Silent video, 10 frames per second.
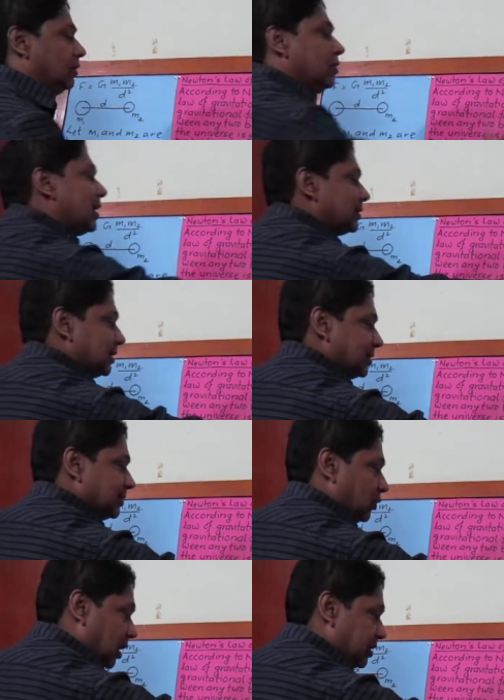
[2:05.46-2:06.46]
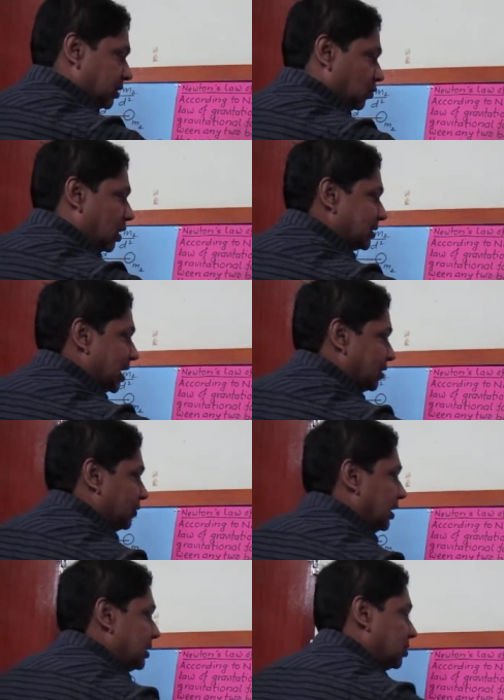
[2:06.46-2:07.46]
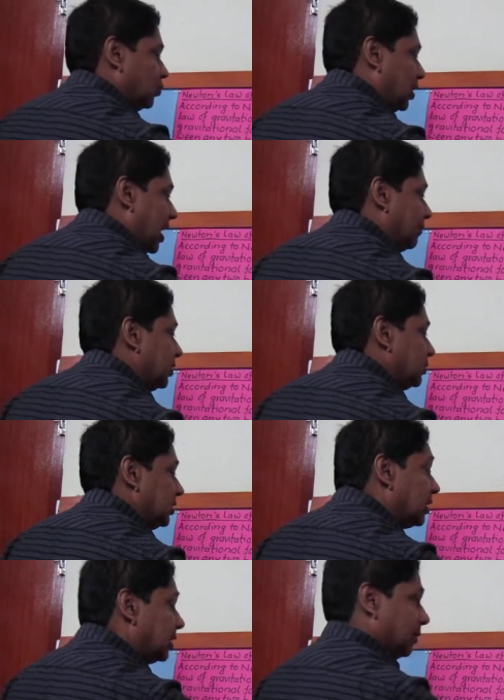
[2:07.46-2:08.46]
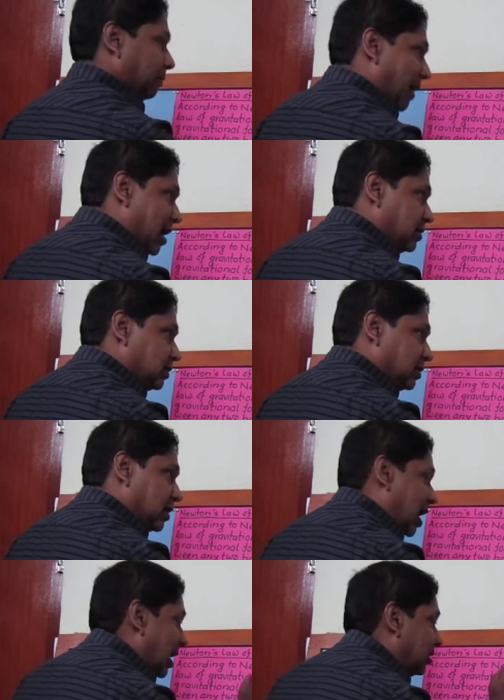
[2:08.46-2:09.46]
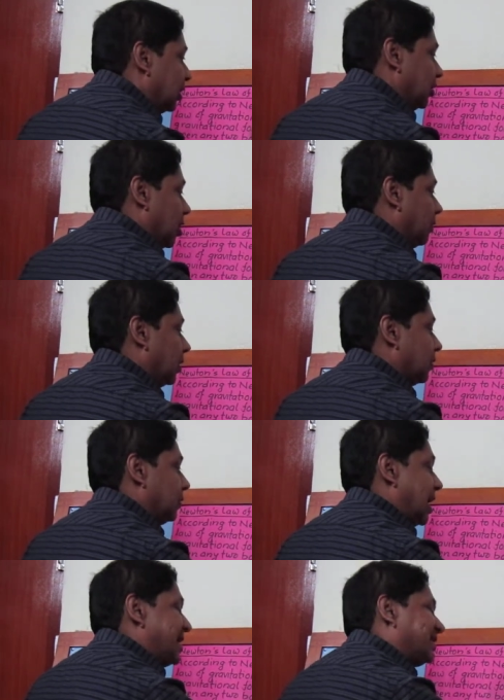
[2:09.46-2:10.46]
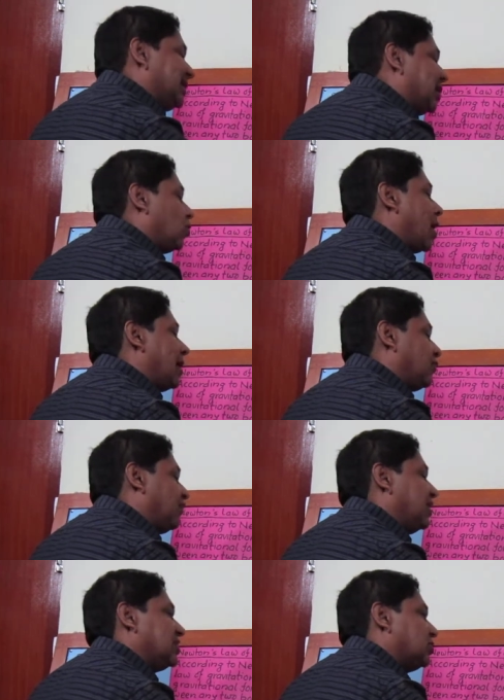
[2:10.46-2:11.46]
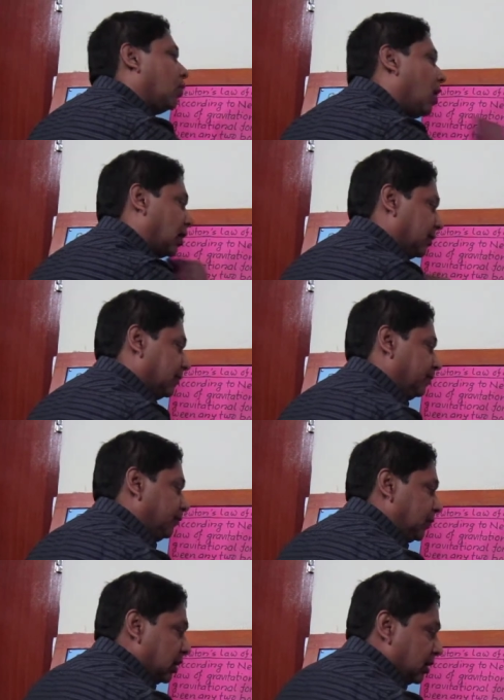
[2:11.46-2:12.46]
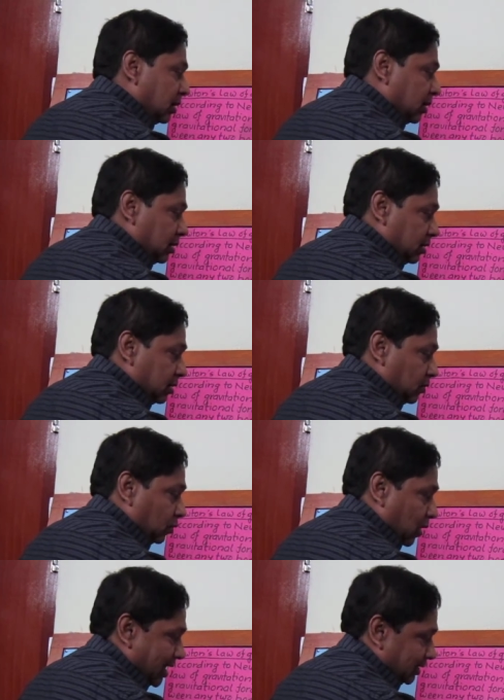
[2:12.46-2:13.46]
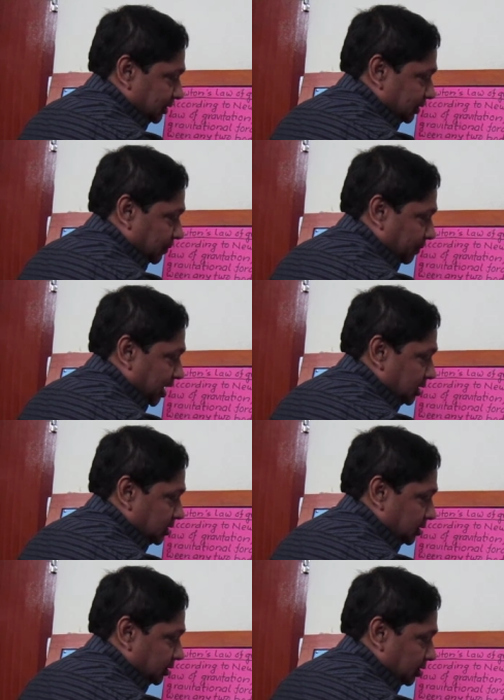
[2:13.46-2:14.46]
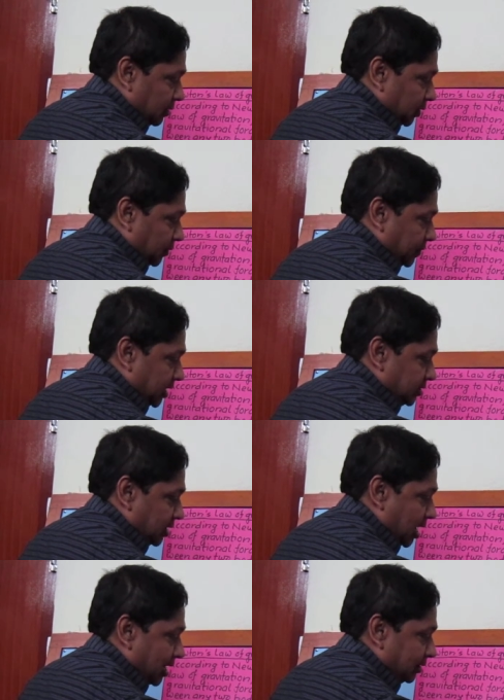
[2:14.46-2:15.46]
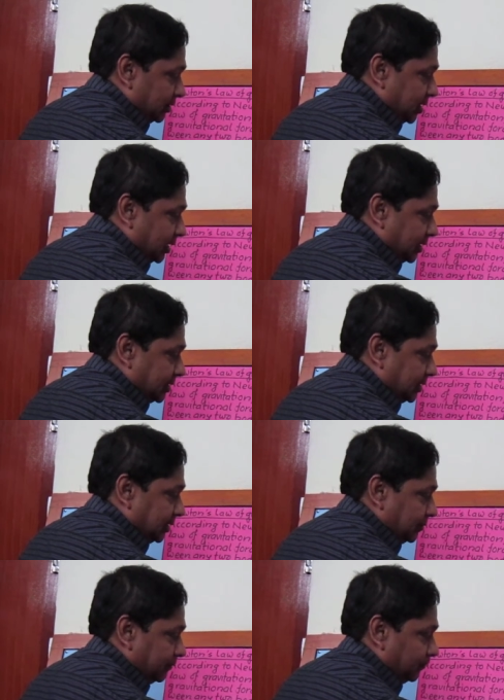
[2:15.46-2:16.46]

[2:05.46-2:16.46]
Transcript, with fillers: look at this relation, what kind of relation we have between the painter and number of days required to finish the work. When the painter, number of painter are decreasing,